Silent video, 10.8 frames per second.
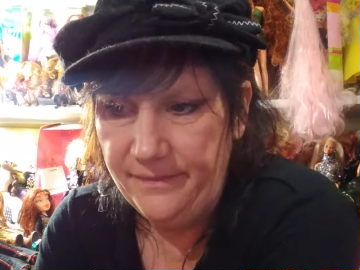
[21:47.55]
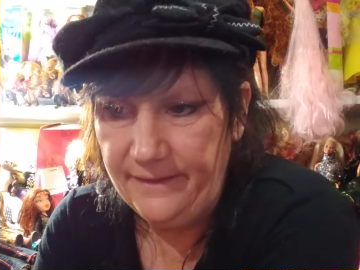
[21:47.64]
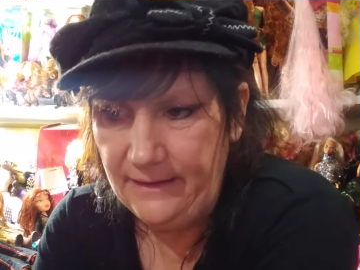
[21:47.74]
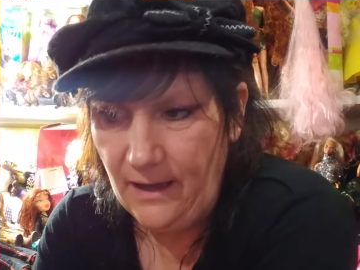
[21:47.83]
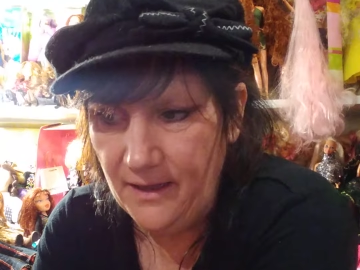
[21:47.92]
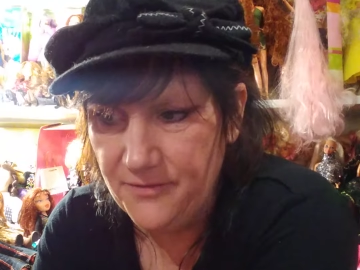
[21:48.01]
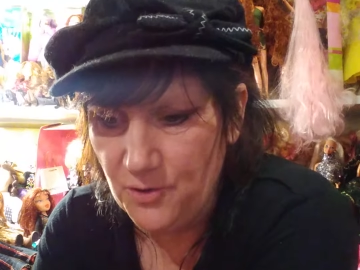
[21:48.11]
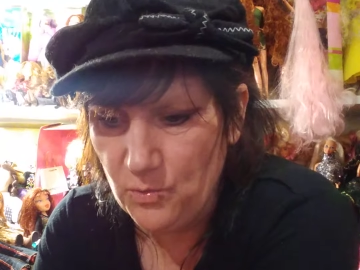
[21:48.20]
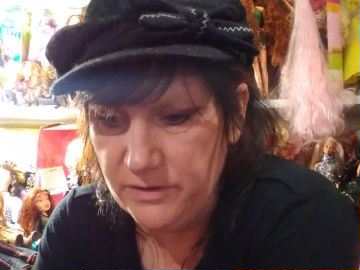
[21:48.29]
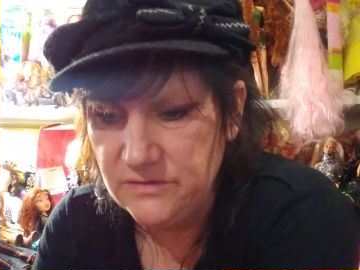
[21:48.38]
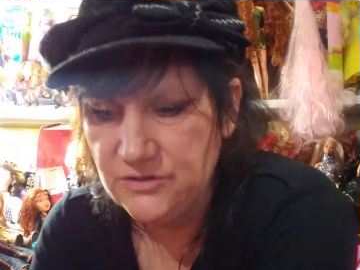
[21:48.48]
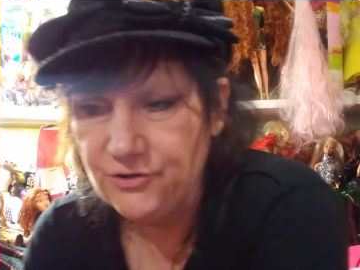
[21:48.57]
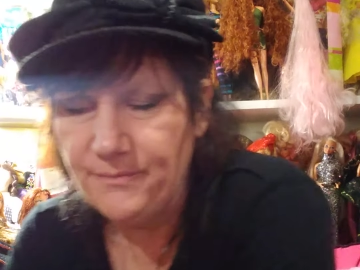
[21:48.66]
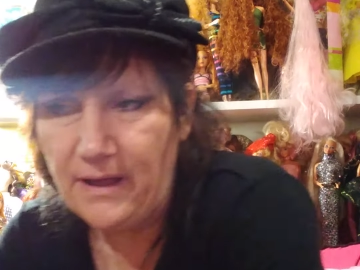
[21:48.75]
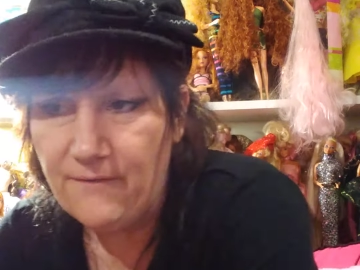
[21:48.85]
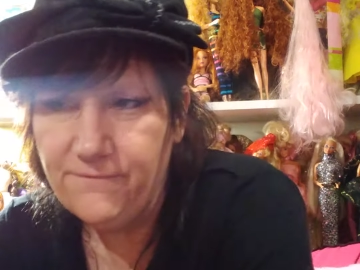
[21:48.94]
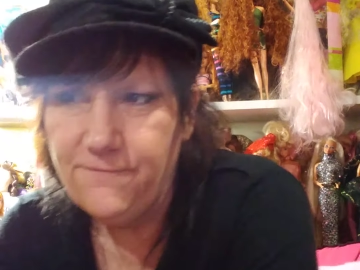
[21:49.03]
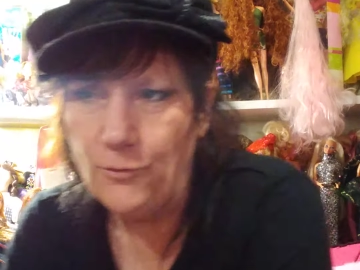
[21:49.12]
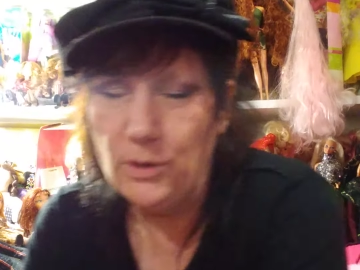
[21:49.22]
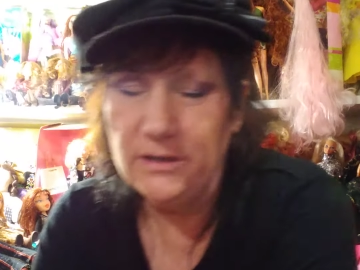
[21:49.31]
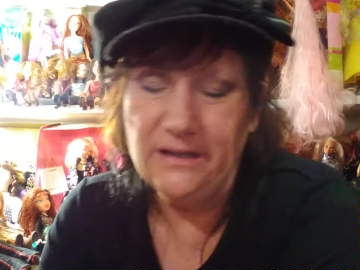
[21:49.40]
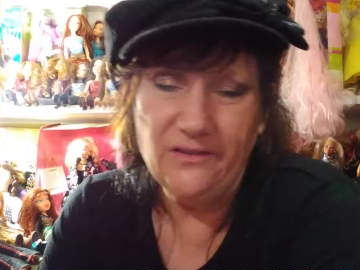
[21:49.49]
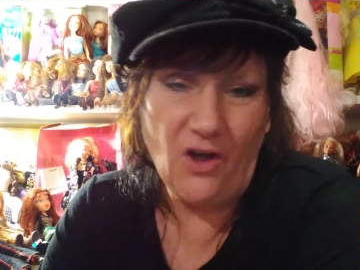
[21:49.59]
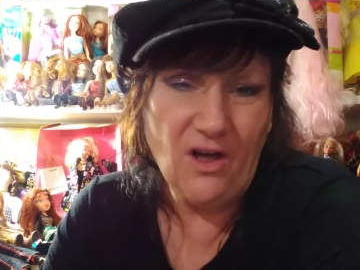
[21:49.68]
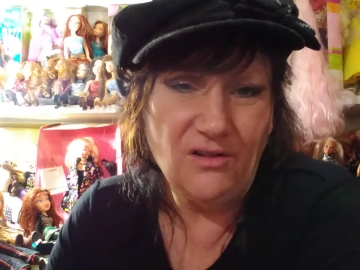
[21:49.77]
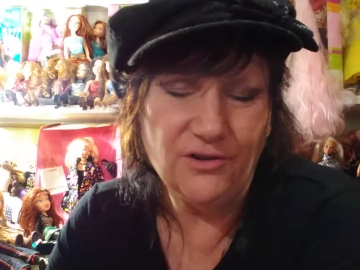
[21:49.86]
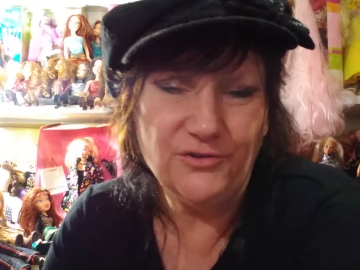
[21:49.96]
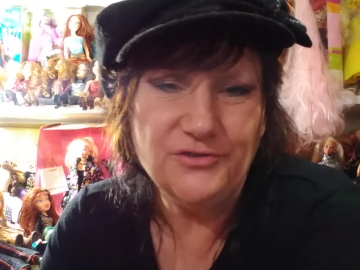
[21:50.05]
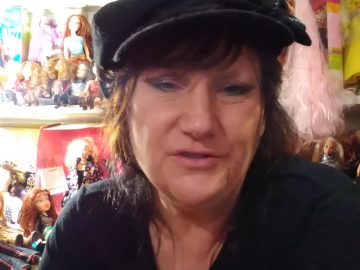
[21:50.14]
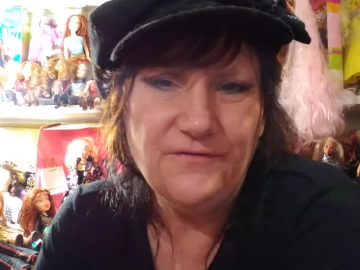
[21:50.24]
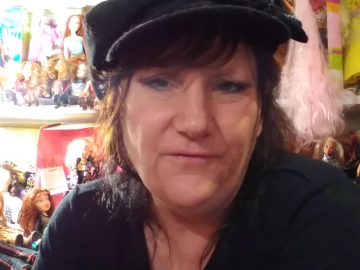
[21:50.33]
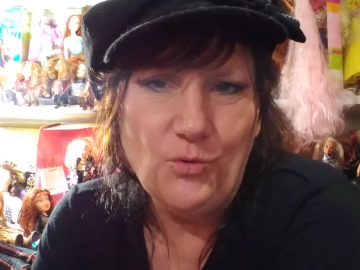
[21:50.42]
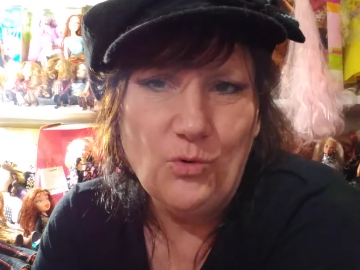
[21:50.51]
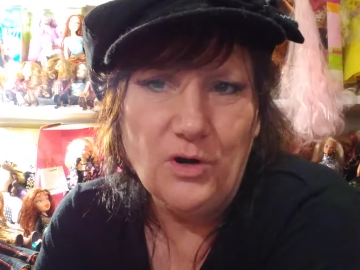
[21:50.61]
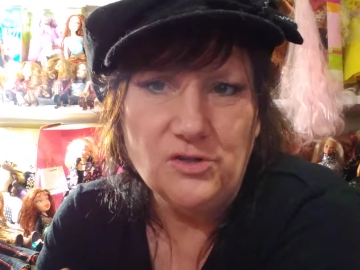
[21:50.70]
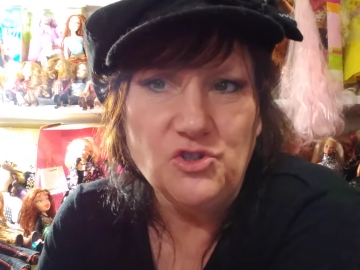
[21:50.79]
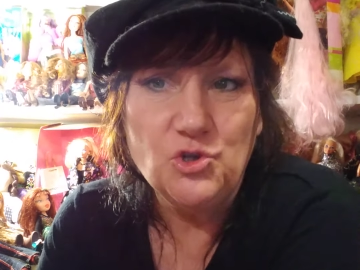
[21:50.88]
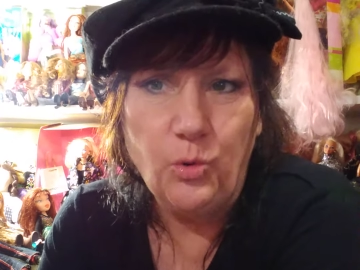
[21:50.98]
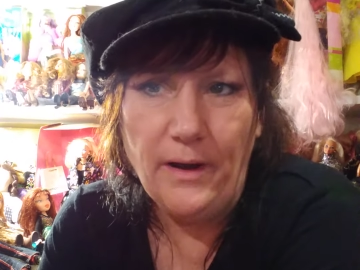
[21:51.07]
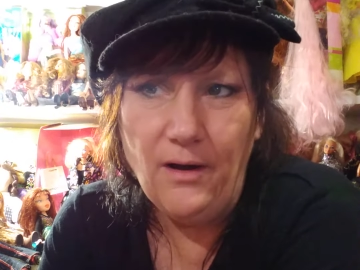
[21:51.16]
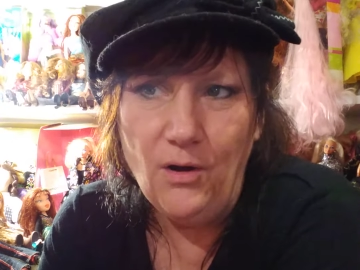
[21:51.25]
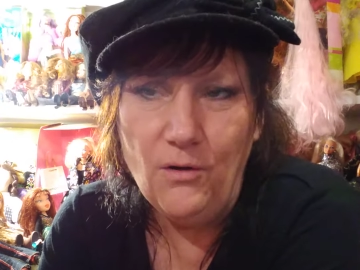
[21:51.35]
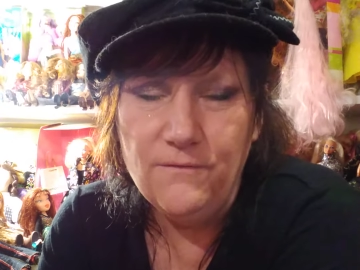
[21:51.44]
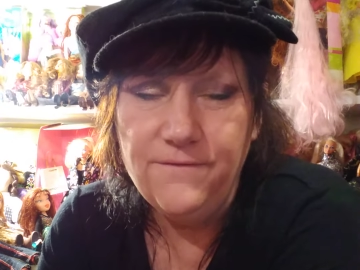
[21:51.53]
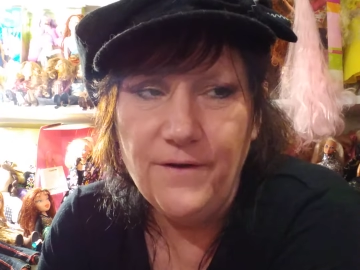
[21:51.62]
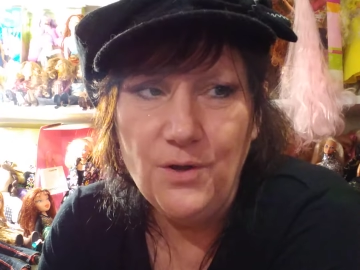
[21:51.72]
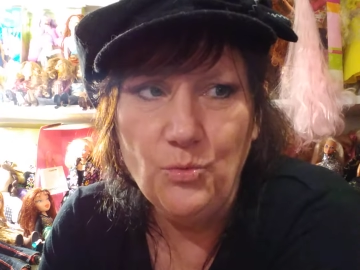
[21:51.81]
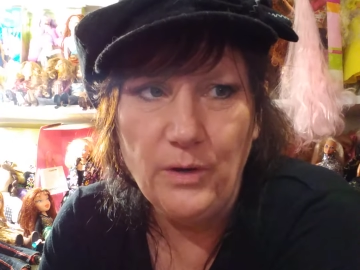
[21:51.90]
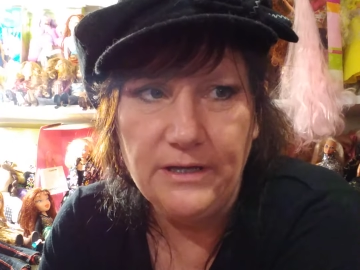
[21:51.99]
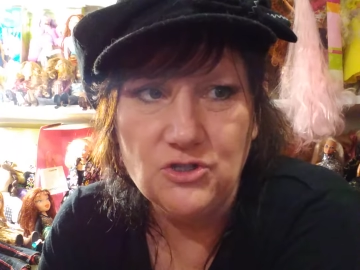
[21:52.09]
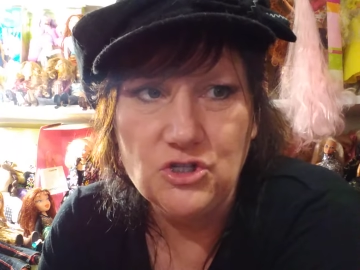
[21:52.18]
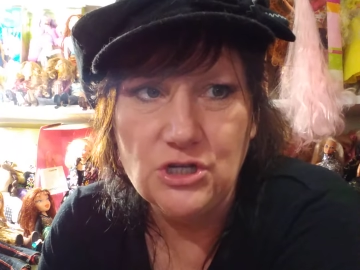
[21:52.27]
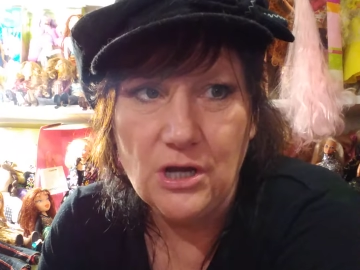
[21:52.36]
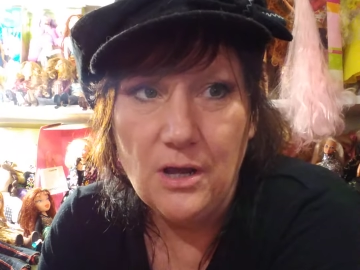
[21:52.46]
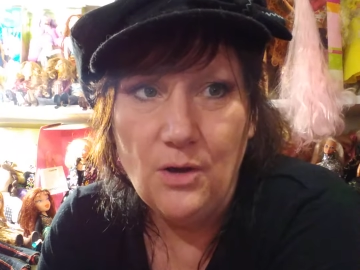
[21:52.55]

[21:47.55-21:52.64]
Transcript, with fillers: The other ones are about $40 for 12, which